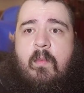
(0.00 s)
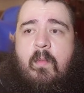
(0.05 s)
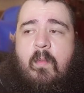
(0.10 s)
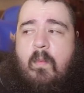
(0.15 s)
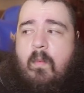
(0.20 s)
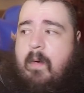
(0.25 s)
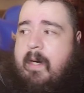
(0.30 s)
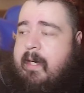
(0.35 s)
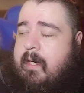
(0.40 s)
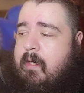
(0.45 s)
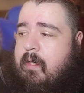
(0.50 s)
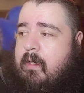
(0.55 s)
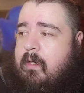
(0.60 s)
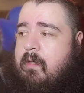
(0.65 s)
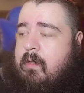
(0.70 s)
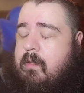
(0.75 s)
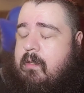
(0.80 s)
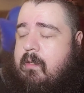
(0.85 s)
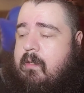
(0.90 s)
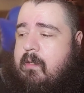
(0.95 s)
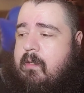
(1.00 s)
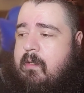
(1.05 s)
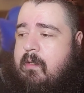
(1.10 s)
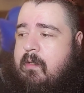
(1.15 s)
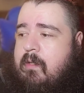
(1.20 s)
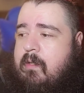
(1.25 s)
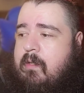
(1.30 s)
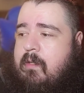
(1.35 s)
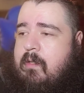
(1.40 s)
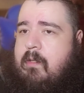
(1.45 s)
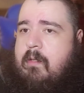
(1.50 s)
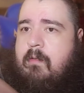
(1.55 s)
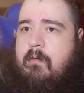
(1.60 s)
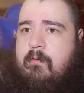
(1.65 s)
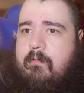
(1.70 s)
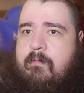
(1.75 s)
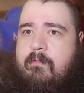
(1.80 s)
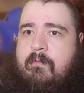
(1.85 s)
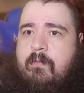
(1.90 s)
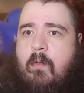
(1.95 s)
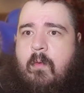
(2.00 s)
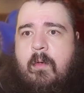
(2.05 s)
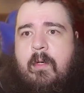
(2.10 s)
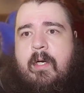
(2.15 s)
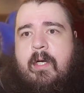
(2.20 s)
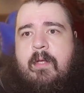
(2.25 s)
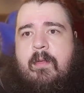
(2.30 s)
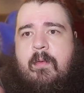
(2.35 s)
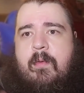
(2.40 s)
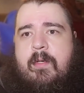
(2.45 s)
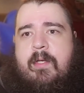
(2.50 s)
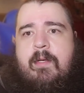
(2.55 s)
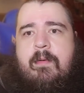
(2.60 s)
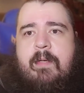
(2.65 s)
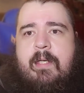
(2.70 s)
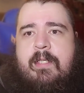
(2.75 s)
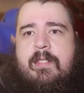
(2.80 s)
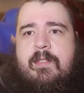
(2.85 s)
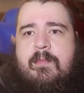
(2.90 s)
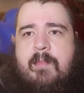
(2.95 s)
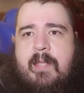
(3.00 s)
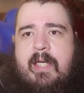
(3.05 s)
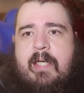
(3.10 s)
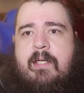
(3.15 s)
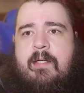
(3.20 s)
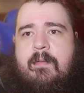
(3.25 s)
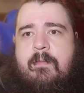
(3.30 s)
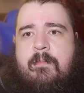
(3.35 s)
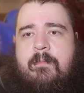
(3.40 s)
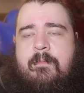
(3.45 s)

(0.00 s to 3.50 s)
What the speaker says: where 4 other units meet.